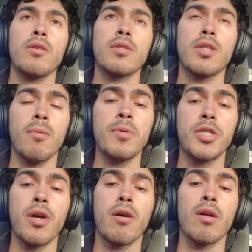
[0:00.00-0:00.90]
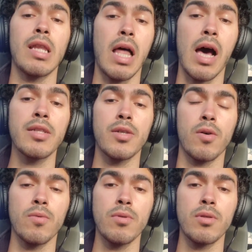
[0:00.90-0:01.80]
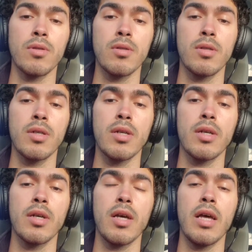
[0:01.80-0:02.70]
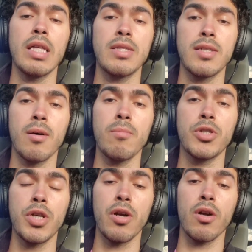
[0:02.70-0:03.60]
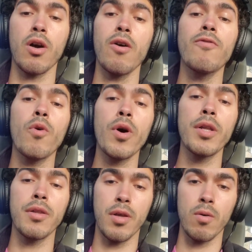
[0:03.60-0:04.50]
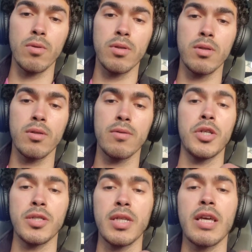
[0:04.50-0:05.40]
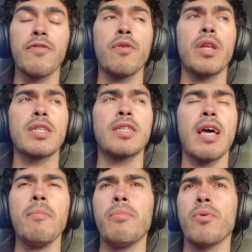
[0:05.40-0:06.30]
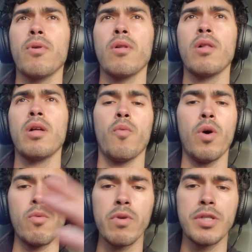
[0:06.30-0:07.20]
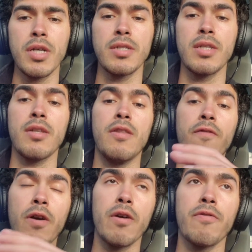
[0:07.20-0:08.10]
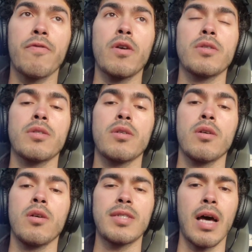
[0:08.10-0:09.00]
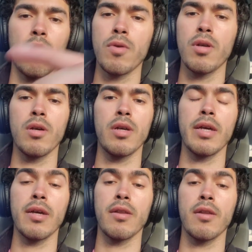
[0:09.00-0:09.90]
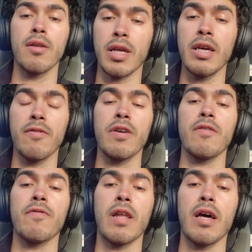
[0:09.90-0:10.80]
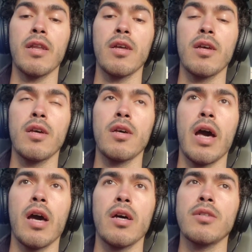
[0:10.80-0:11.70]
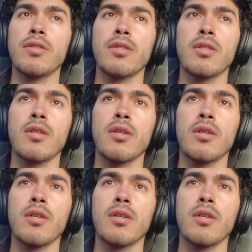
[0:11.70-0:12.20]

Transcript: some share lie tones, and some share avoid notes. Just to give you an example, the one we just did, the very first sound in the key of E flat, has